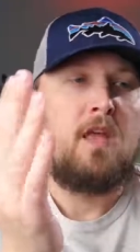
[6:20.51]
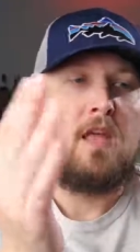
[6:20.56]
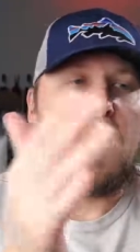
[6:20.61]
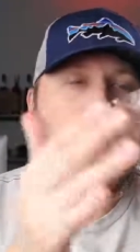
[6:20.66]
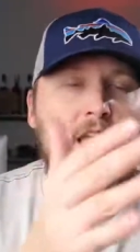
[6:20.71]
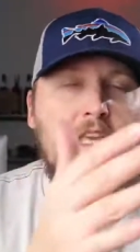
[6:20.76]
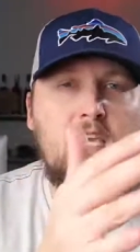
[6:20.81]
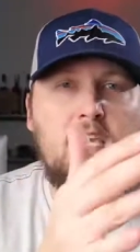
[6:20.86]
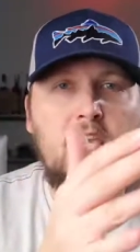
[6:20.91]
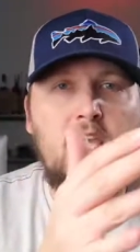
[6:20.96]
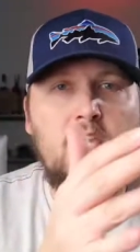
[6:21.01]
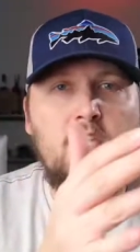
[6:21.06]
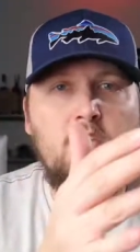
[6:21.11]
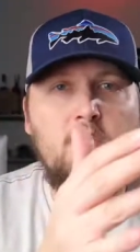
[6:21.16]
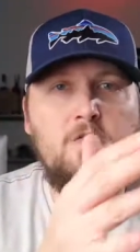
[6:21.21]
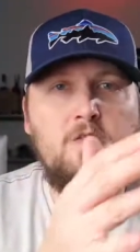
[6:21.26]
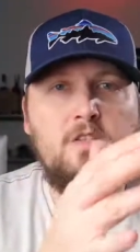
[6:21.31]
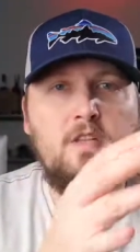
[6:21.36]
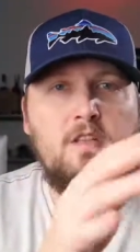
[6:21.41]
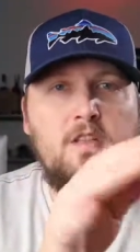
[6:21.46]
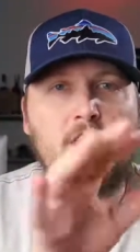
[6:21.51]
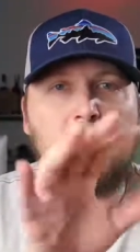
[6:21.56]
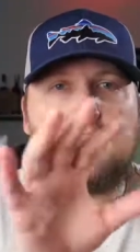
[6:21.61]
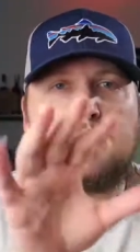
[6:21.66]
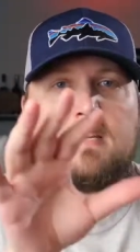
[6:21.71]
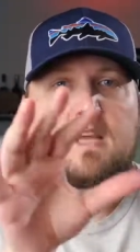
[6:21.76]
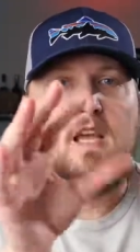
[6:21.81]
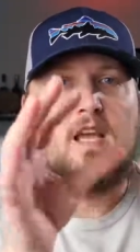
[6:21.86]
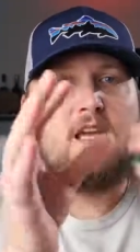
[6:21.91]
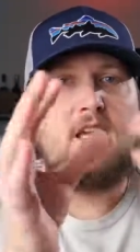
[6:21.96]
I can get used to
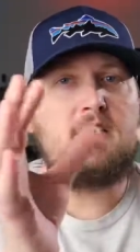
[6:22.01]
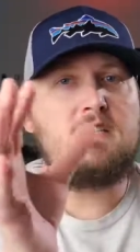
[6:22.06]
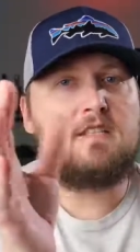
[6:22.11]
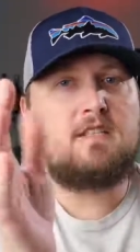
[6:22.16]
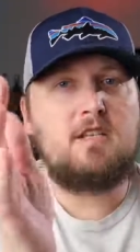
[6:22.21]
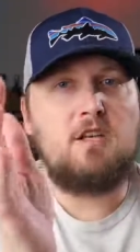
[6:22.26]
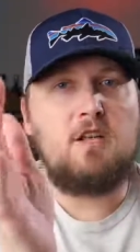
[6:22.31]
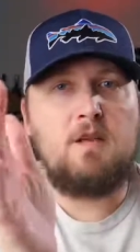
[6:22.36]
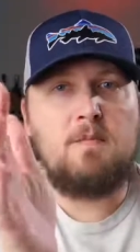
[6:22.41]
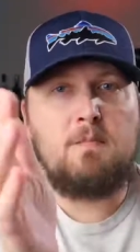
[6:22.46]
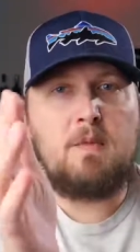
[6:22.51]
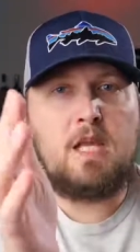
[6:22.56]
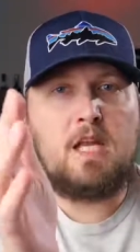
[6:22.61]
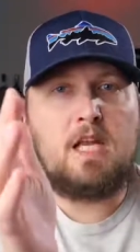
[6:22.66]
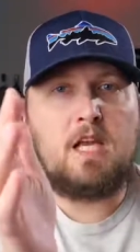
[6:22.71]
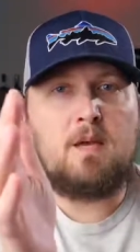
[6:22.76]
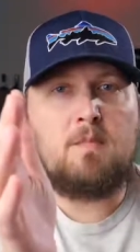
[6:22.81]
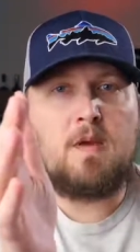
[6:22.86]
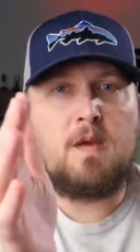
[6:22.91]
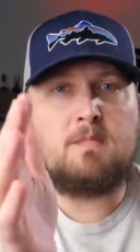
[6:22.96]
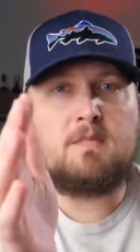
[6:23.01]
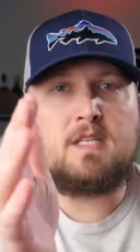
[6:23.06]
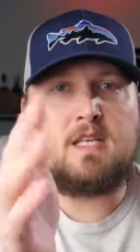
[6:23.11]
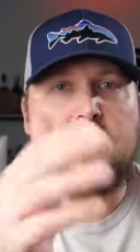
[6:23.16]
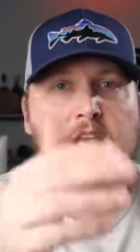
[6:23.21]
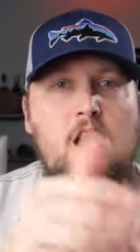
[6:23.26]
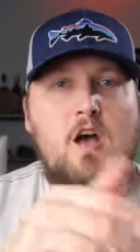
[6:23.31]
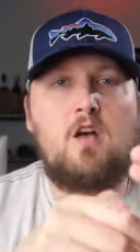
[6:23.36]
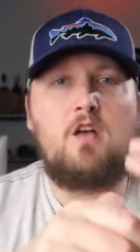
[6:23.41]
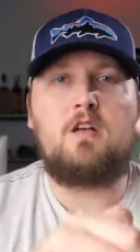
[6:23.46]
this. It's still a medium
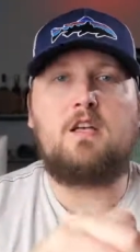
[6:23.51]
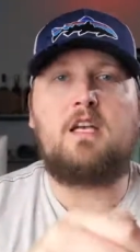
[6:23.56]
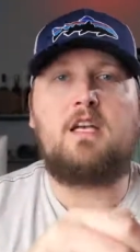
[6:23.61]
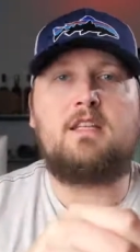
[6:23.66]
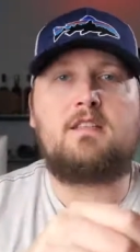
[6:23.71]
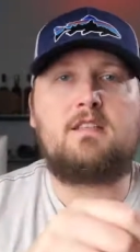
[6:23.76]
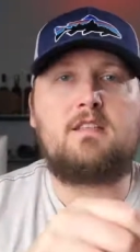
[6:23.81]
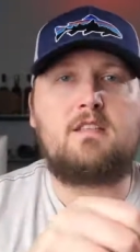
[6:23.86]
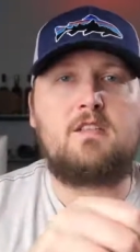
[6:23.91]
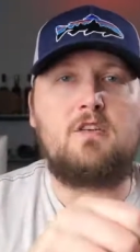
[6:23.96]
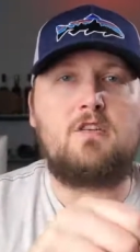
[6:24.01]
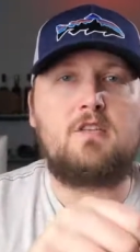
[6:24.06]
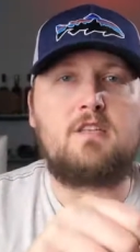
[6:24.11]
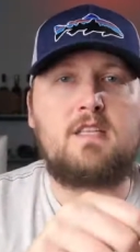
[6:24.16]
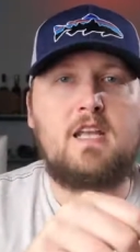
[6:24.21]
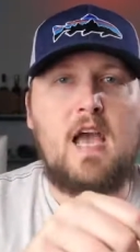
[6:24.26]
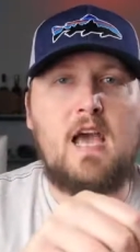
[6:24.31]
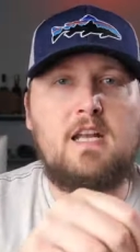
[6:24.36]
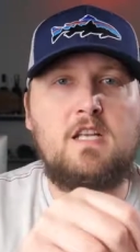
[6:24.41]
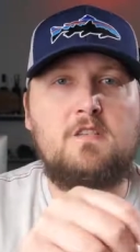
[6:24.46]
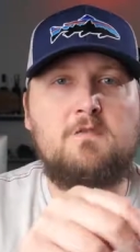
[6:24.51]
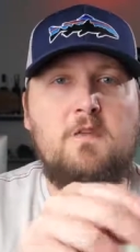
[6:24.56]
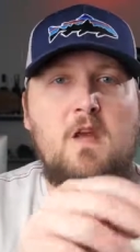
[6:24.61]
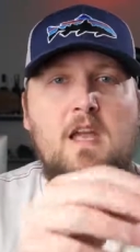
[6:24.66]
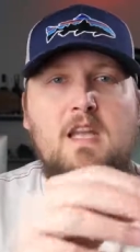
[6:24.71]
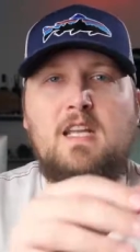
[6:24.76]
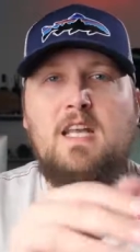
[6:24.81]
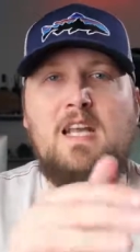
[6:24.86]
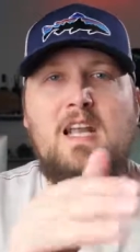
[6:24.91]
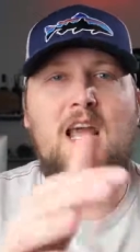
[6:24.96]
MTL. It's still
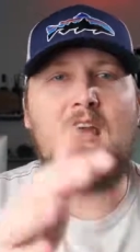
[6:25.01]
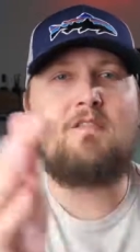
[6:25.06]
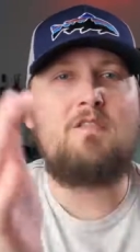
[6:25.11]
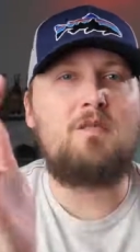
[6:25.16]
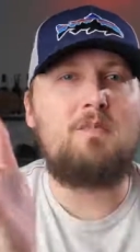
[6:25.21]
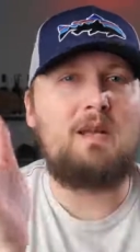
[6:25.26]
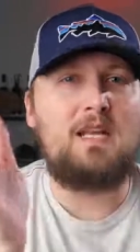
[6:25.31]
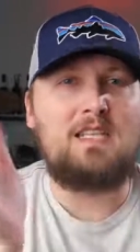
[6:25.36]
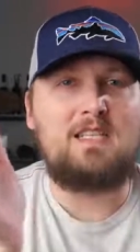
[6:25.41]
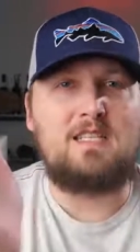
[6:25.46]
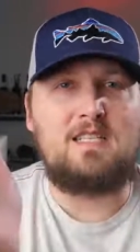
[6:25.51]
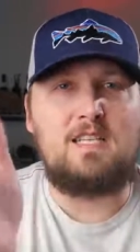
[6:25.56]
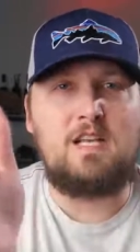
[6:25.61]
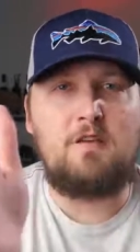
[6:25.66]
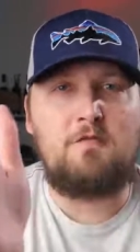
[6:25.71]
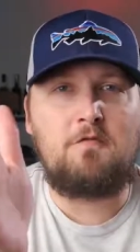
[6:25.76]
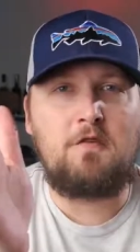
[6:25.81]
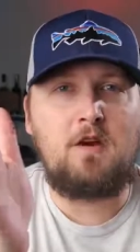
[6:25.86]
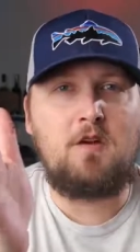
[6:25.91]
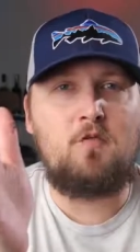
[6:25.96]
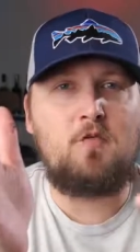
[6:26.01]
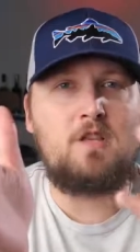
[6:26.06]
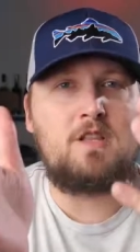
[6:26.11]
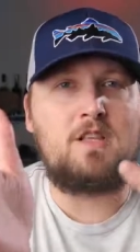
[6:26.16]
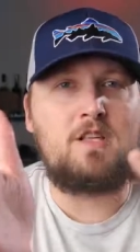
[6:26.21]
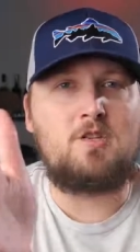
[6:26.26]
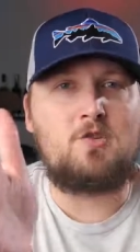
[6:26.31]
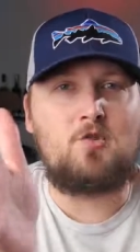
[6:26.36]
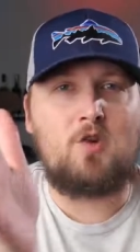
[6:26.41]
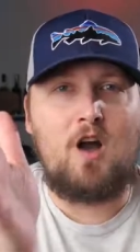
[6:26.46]
satisfying, and everybody's different with
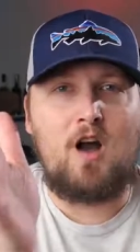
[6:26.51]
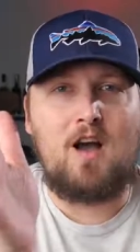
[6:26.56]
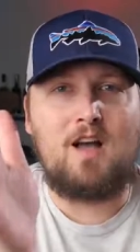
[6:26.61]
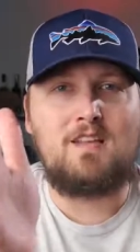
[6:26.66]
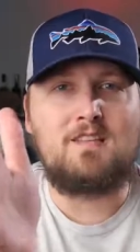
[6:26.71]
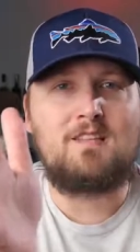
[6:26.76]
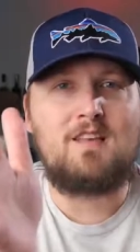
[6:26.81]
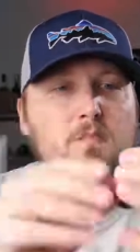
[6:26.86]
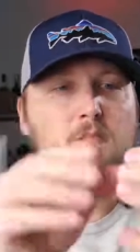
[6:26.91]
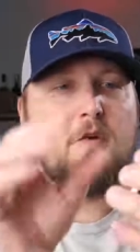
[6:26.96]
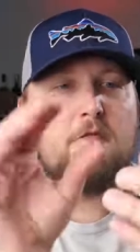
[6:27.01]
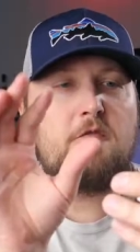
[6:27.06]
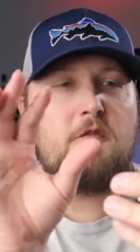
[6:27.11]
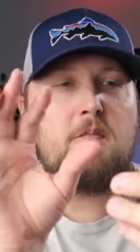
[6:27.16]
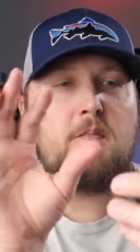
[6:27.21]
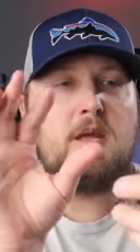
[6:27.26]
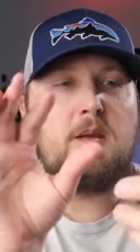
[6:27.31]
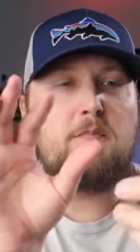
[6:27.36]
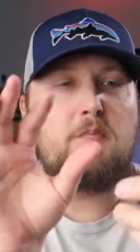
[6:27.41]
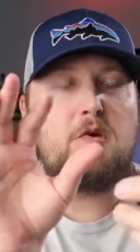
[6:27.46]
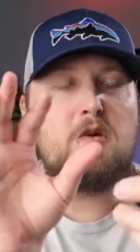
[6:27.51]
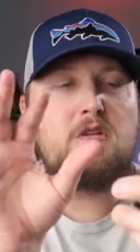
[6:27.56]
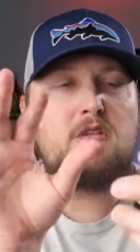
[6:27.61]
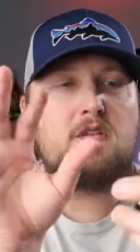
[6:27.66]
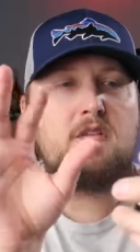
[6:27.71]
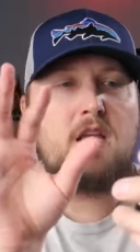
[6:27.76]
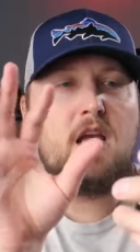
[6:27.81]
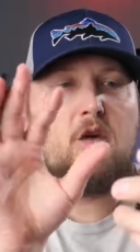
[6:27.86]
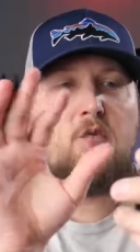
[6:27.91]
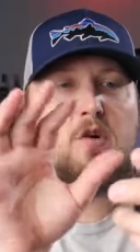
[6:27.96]
the draws. But for me
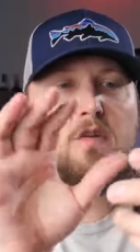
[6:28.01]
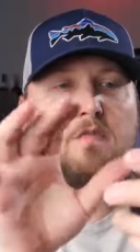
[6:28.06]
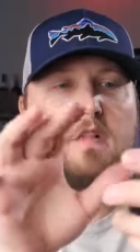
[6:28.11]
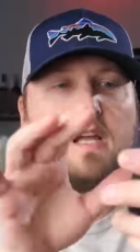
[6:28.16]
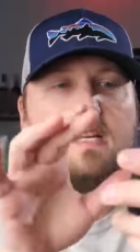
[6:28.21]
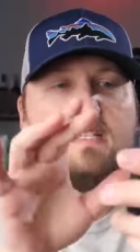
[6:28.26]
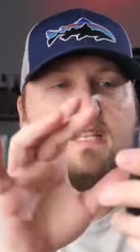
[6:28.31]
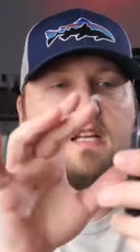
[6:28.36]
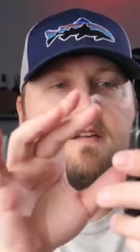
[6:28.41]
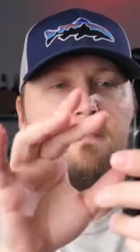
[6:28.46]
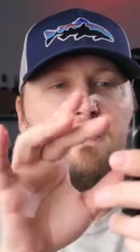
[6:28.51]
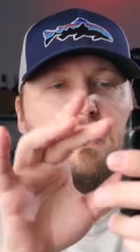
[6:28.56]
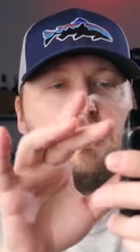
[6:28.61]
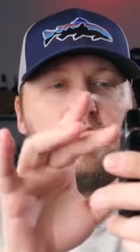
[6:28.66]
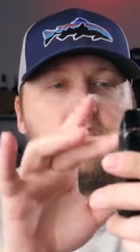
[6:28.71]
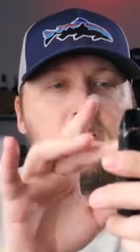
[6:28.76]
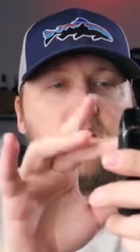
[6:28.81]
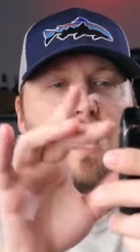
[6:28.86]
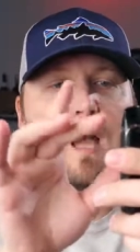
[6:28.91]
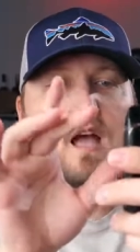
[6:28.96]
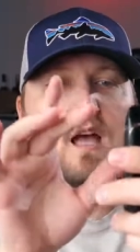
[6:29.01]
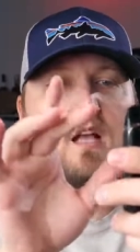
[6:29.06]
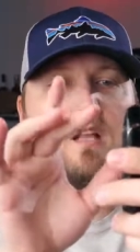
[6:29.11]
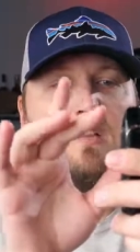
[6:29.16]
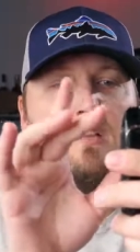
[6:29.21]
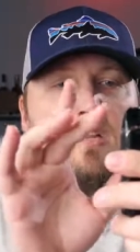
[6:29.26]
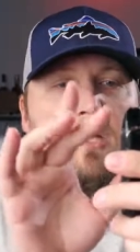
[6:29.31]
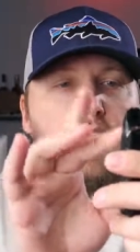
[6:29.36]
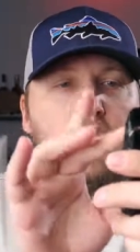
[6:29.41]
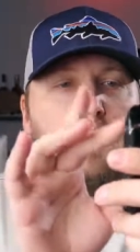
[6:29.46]
personally, I would have liked it if it just got a
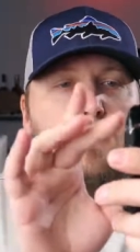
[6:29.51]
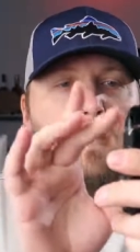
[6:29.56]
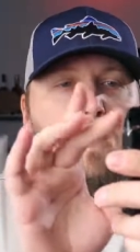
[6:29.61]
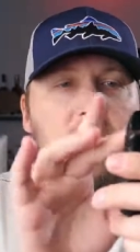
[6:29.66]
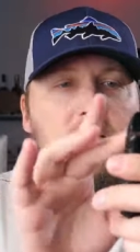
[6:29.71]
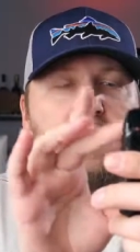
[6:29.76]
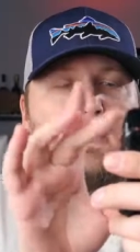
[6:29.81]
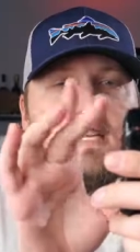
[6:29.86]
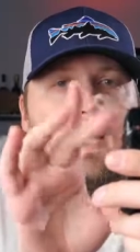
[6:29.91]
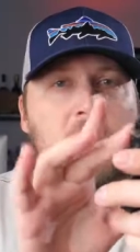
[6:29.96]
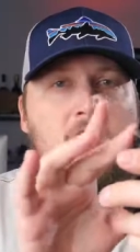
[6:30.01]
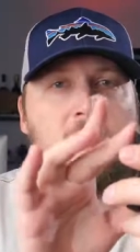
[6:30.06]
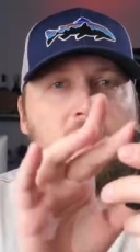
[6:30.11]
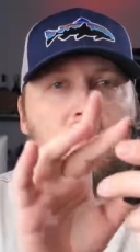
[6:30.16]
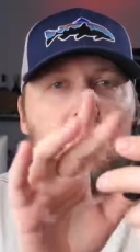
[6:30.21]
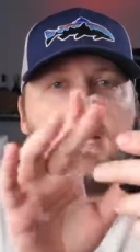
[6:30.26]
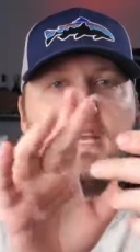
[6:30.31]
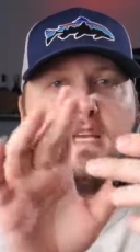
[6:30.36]
little bit tighter.